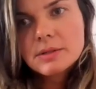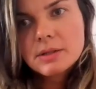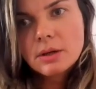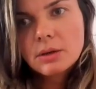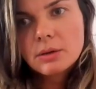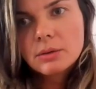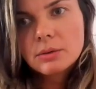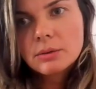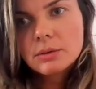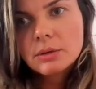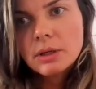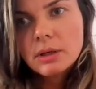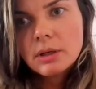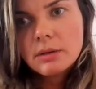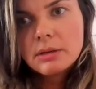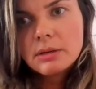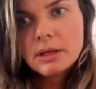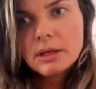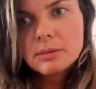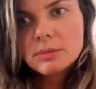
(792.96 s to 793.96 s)
So
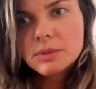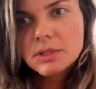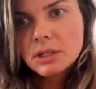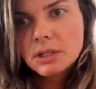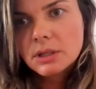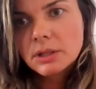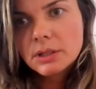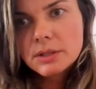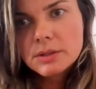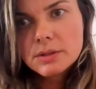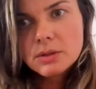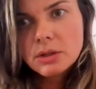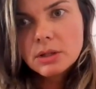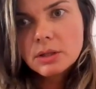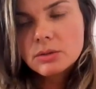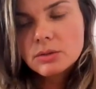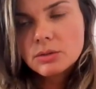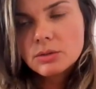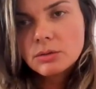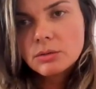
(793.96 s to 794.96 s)
the MDR is
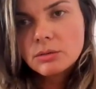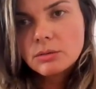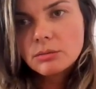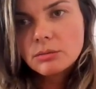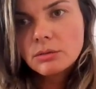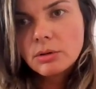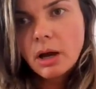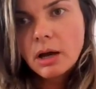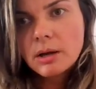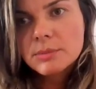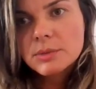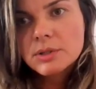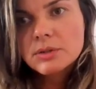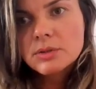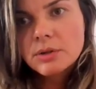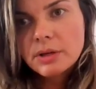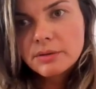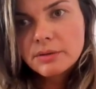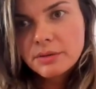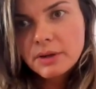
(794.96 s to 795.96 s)
going to come
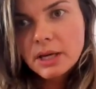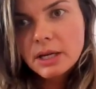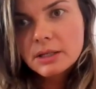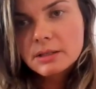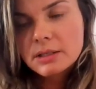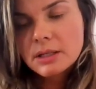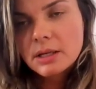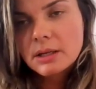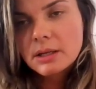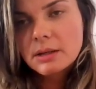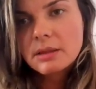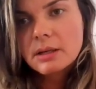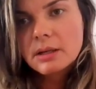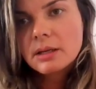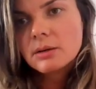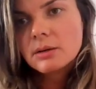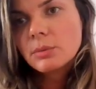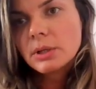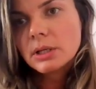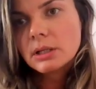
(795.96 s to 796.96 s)
into effect and
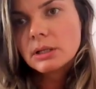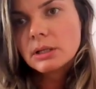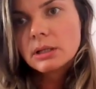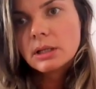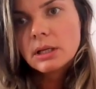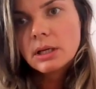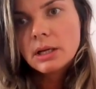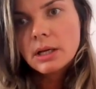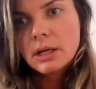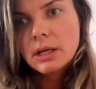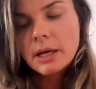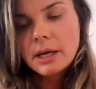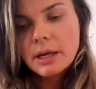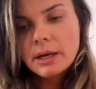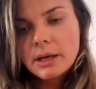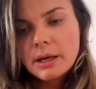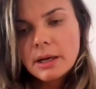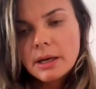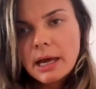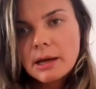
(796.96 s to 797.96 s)
they will,
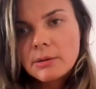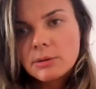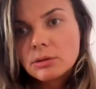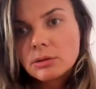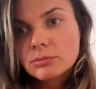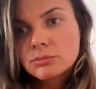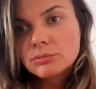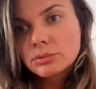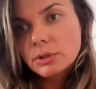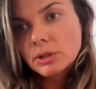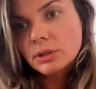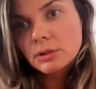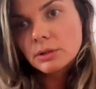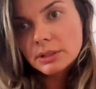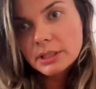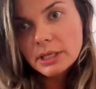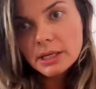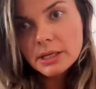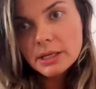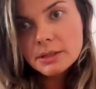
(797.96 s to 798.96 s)

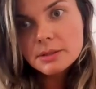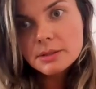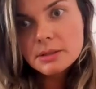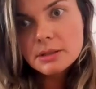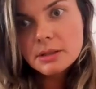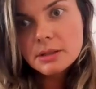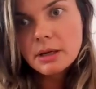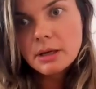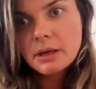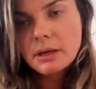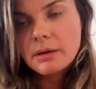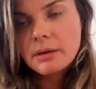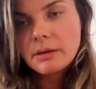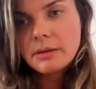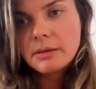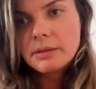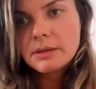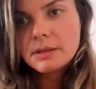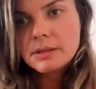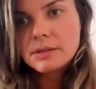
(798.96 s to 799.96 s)
recognize
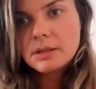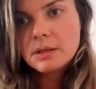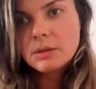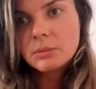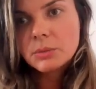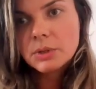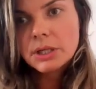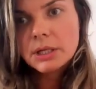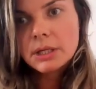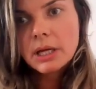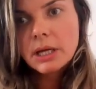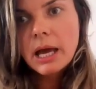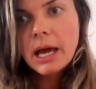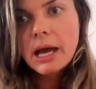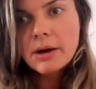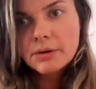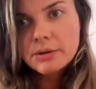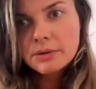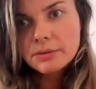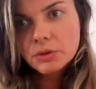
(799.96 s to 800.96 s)
the CE mark.
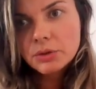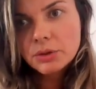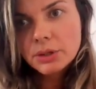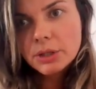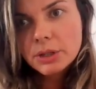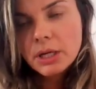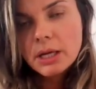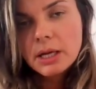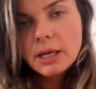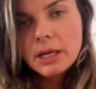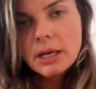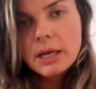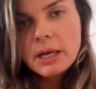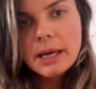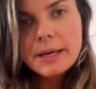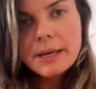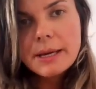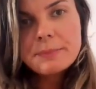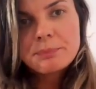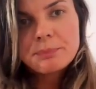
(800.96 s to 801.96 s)
However,
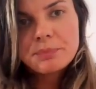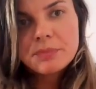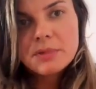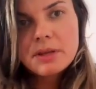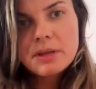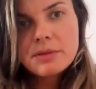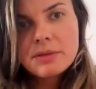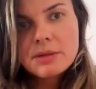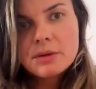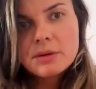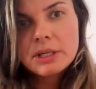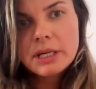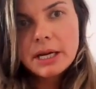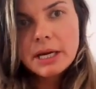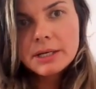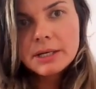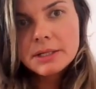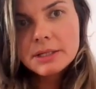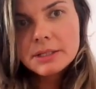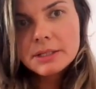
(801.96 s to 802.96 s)
the
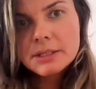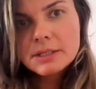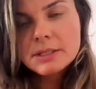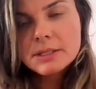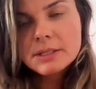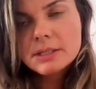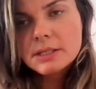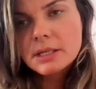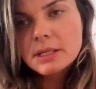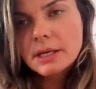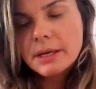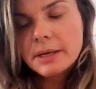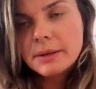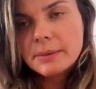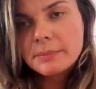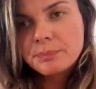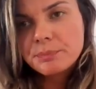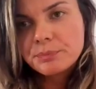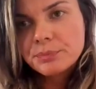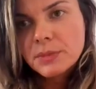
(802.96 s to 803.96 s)
guidance
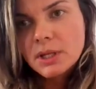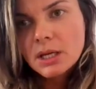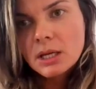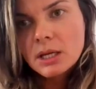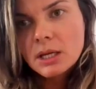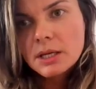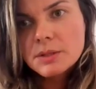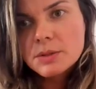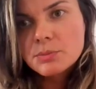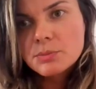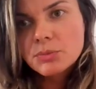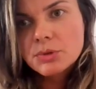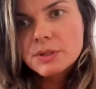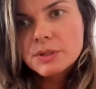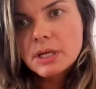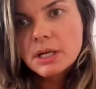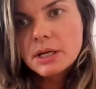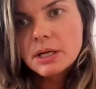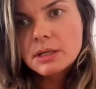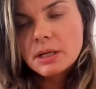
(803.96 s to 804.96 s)
is
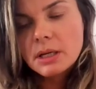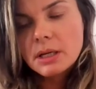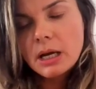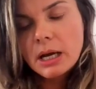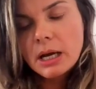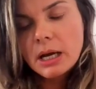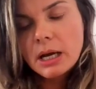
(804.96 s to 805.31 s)
precise.